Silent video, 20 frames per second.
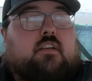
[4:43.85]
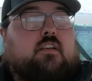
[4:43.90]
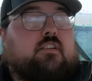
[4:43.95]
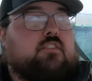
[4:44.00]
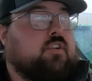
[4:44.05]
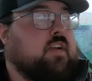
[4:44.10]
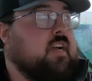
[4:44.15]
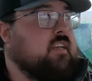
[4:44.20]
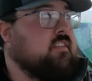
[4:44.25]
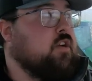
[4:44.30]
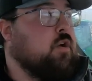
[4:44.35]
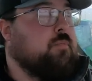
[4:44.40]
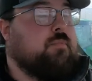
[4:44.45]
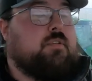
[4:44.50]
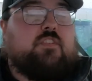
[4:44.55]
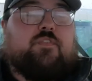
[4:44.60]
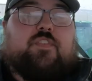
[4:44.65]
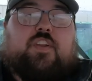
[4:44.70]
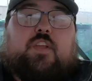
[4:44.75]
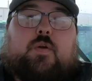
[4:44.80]
So guys, I hope
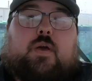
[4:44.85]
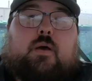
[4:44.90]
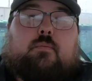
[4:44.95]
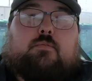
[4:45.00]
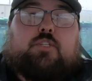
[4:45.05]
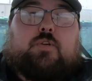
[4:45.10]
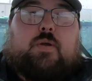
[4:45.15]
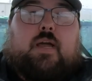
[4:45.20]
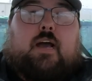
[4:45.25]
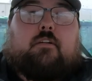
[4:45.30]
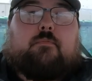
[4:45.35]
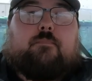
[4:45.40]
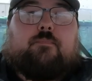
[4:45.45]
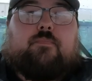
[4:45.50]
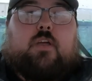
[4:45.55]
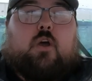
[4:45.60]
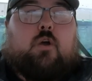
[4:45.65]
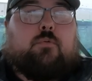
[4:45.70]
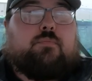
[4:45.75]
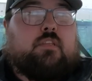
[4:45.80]
this video helped you out.
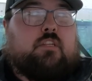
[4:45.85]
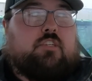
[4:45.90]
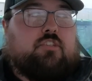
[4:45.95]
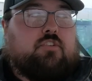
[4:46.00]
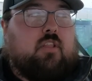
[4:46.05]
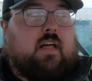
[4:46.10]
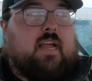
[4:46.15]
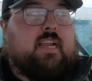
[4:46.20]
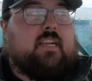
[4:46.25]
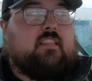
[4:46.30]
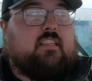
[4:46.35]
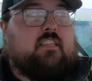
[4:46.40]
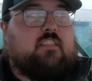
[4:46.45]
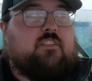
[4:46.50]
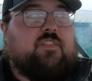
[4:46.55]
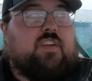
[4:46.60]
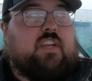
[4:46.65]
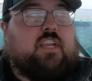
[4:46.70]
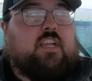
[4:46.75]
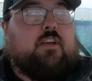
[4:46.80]
I hope that you liked this
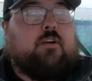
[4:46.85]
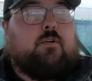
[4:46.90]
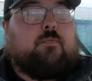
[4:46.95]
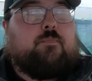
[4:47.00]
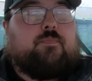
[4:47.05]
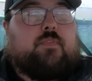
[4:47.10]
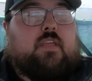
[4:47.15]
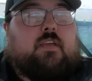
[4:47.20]
video.